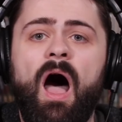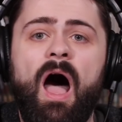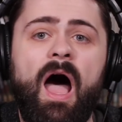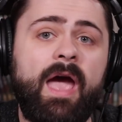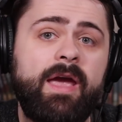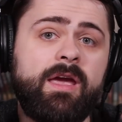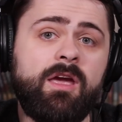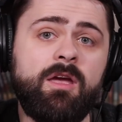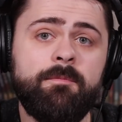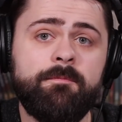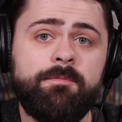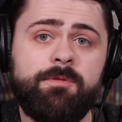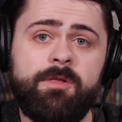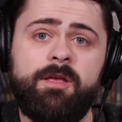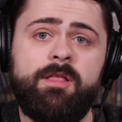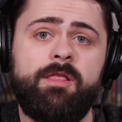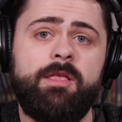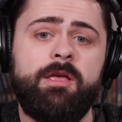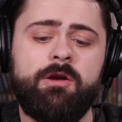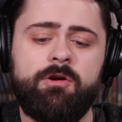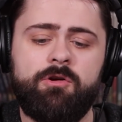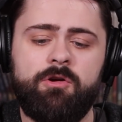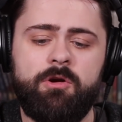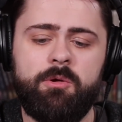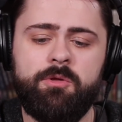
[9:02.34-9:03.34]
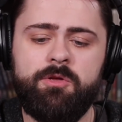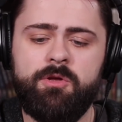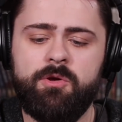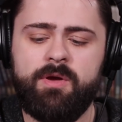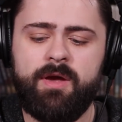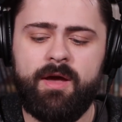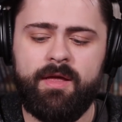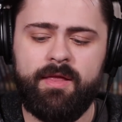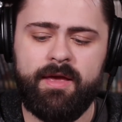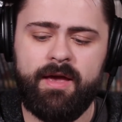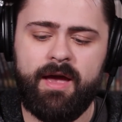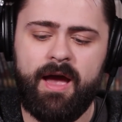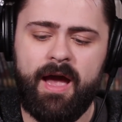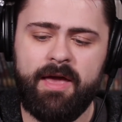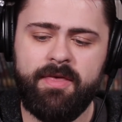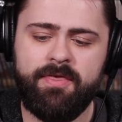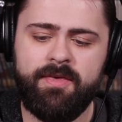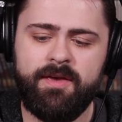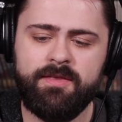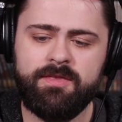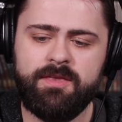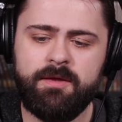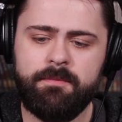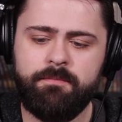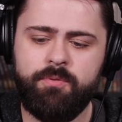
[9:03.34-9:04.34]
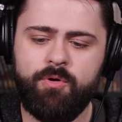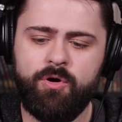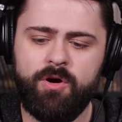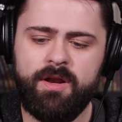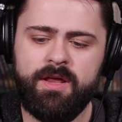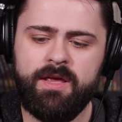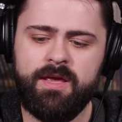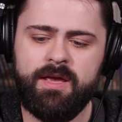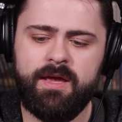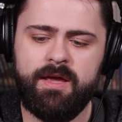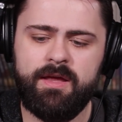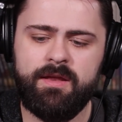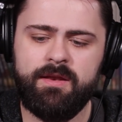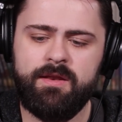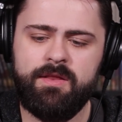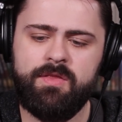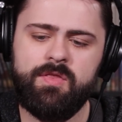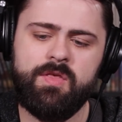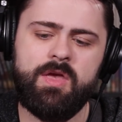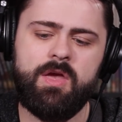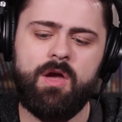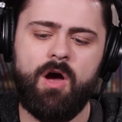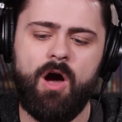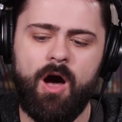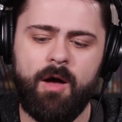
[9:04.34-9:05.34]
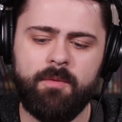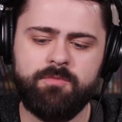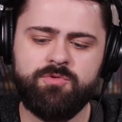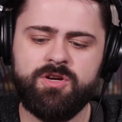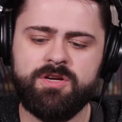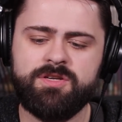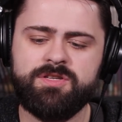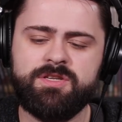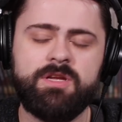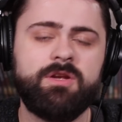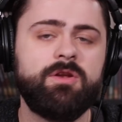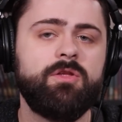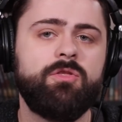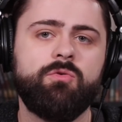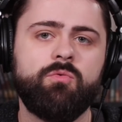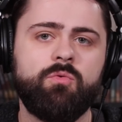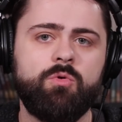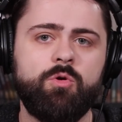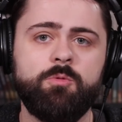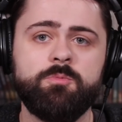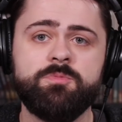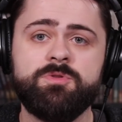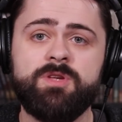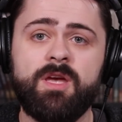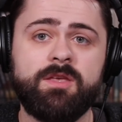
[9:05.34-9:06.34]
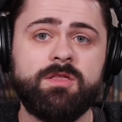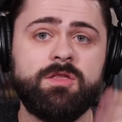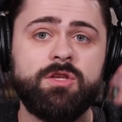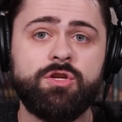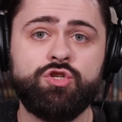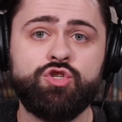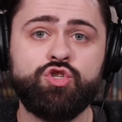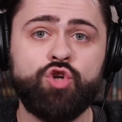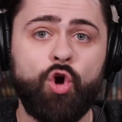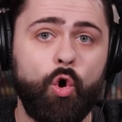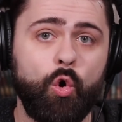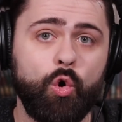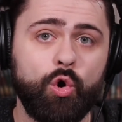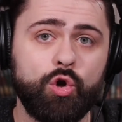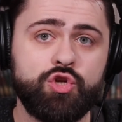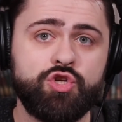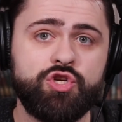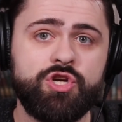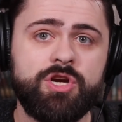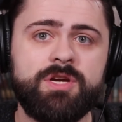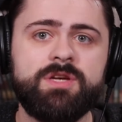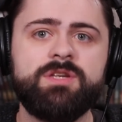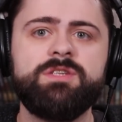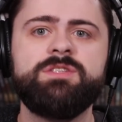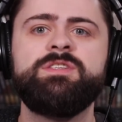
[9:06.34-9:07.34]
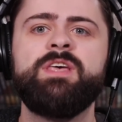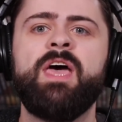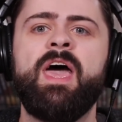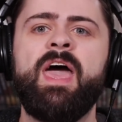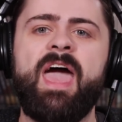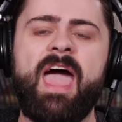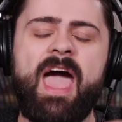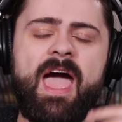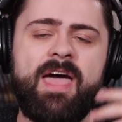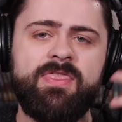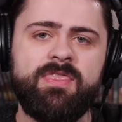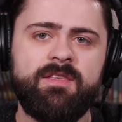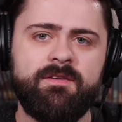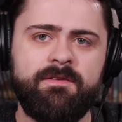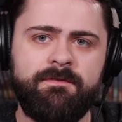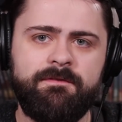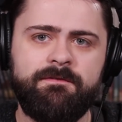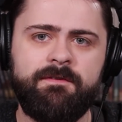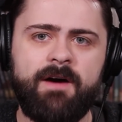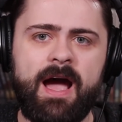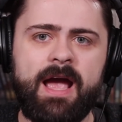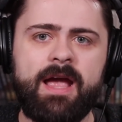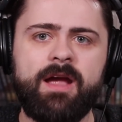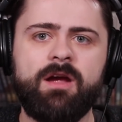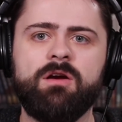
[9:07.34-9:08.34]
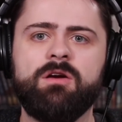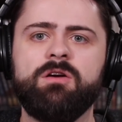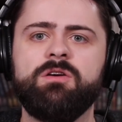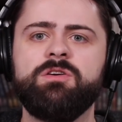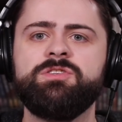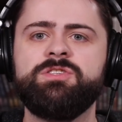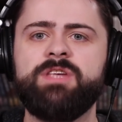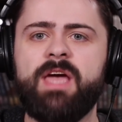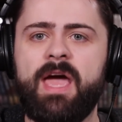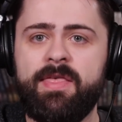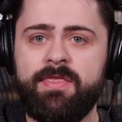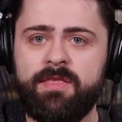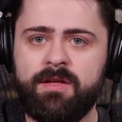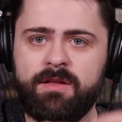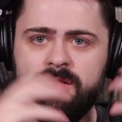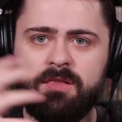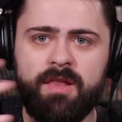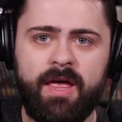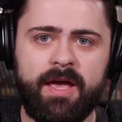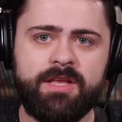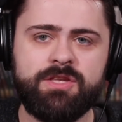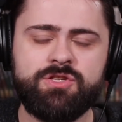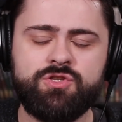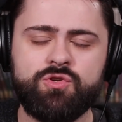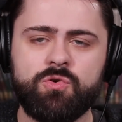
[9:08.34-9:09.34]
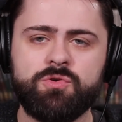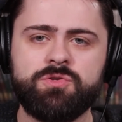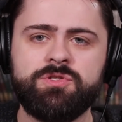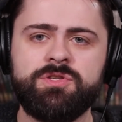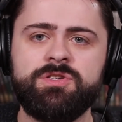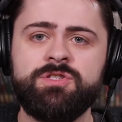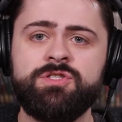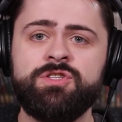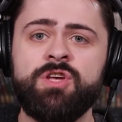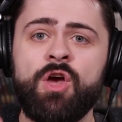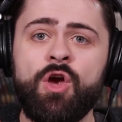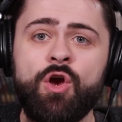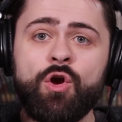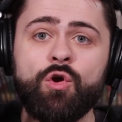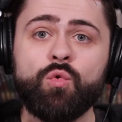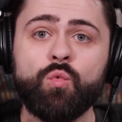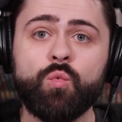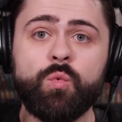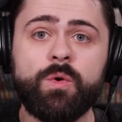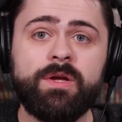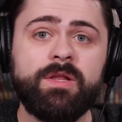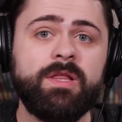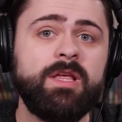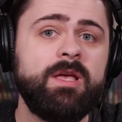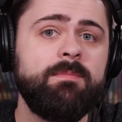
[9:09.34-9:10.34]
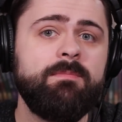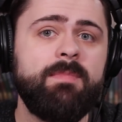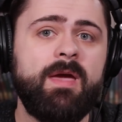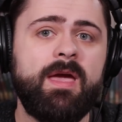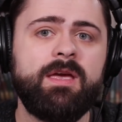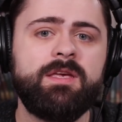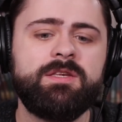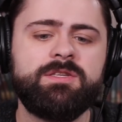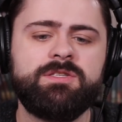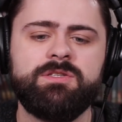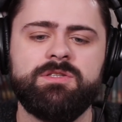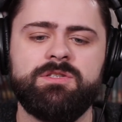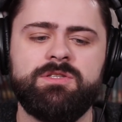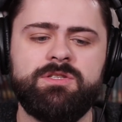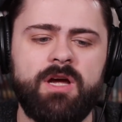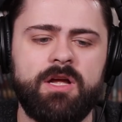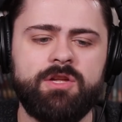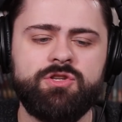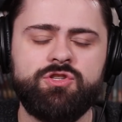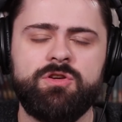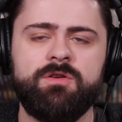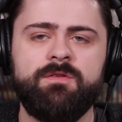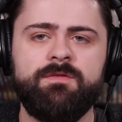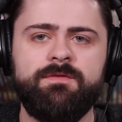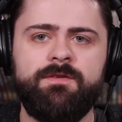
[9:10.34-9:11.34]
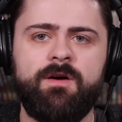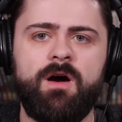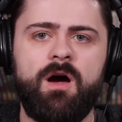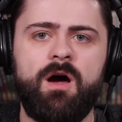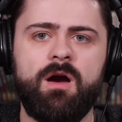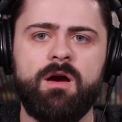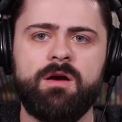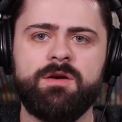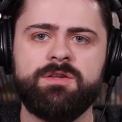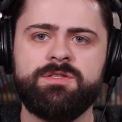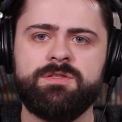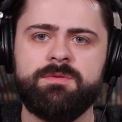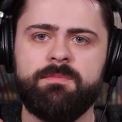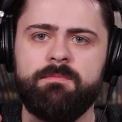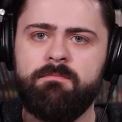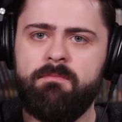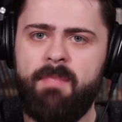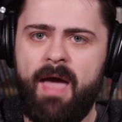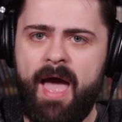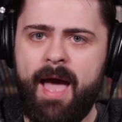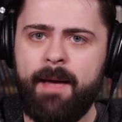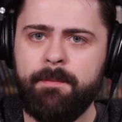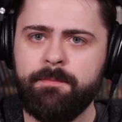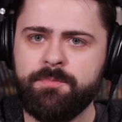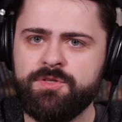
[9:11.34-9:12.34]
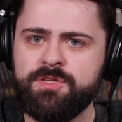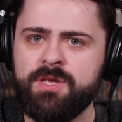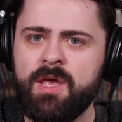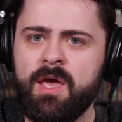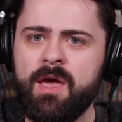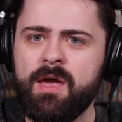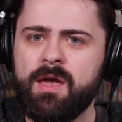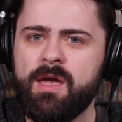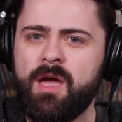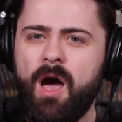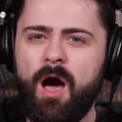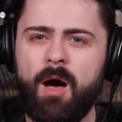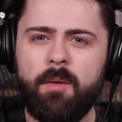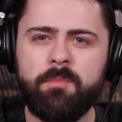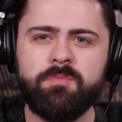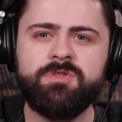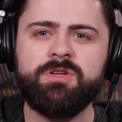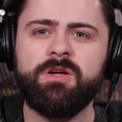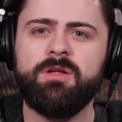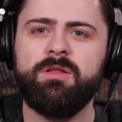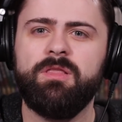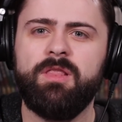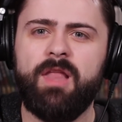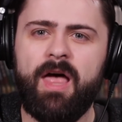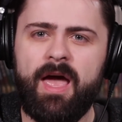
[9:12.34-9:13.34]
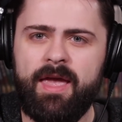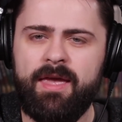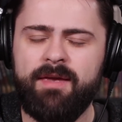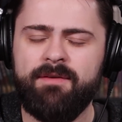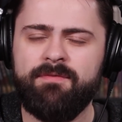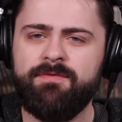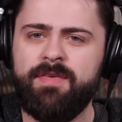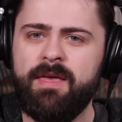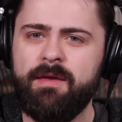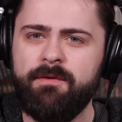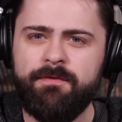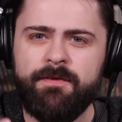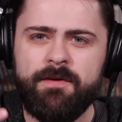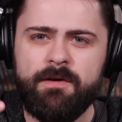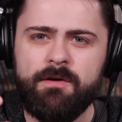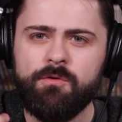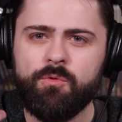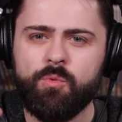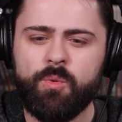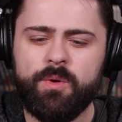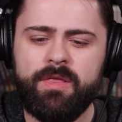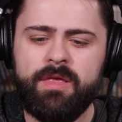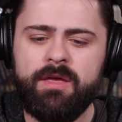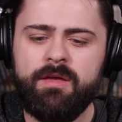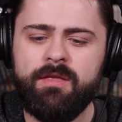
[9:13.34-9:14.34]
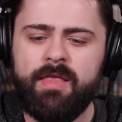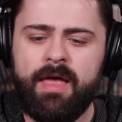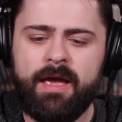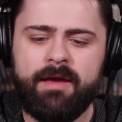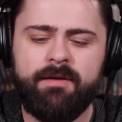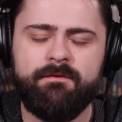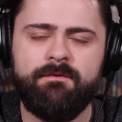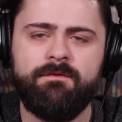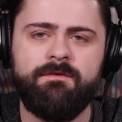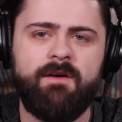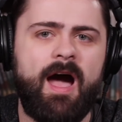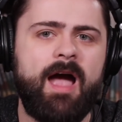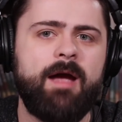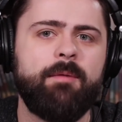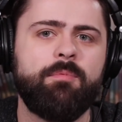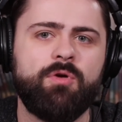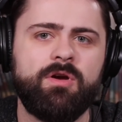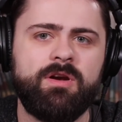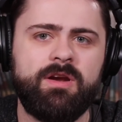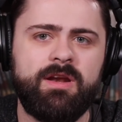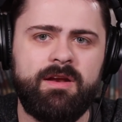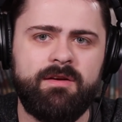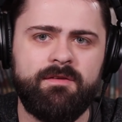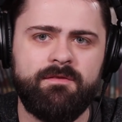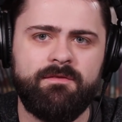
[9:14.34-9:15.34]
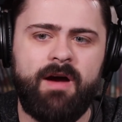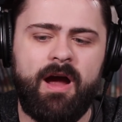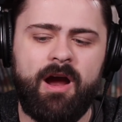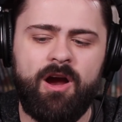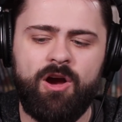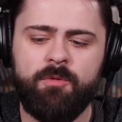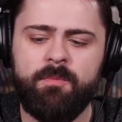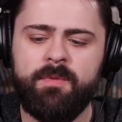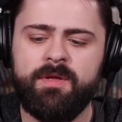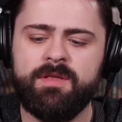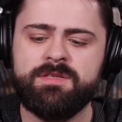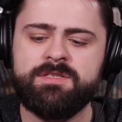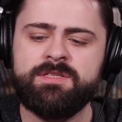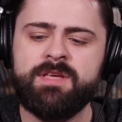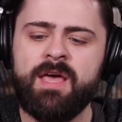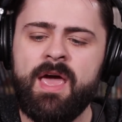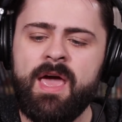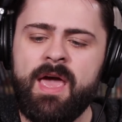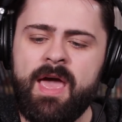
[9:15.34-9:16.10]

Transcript: I completely agree with you, Kelly. I think that putting in the objects into the rooms, like the torches and the fires and the light sources, really makes DungeonFog's maps come to life. They feel really like vibrant environments.